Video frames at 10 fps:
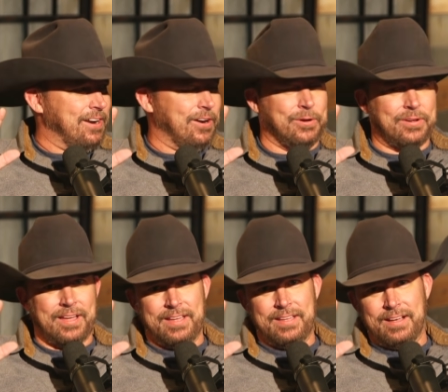here
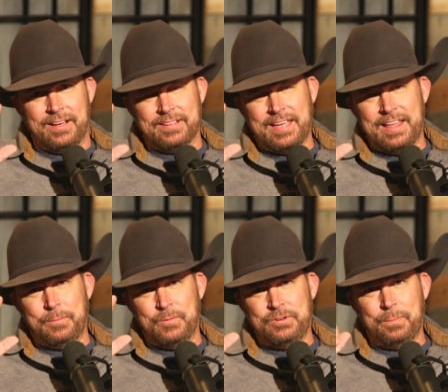okay uh,
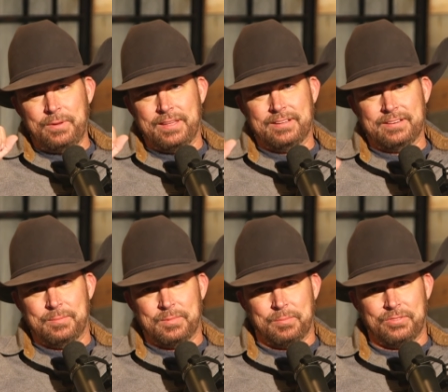caleb would you play
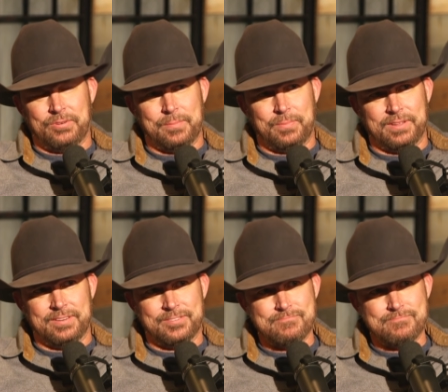clip number three please